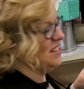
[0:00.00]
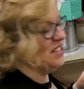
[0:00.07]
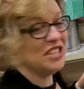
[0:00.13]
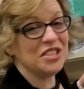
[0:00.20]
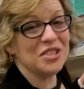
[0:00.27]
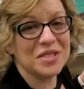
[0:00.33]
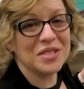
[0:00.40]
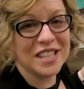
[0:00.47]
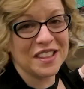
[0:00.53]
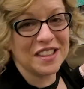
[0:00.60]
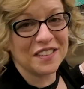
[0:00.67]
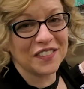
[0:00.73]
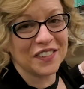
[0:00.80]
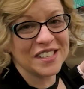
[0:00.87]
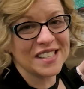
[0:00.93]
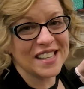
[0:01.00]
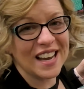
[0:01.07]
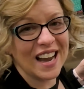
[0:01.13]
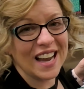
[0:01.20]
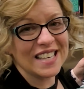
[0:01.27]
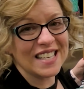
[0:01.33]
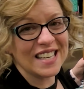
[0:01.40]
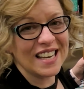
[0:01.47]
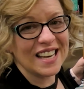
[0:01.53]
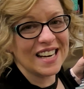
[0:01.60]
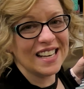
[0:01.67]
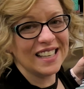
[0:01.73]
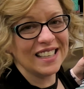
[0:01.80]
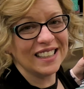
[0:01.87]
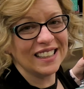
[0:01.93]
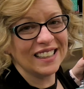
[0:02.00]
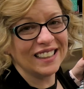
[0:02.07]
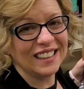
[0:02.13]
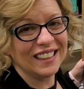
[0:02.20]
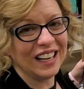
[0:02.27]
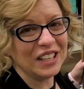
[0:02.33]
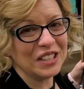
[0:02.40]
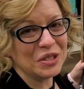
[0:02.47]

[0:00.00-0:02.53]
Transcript: you see the first thing I did? I'll do it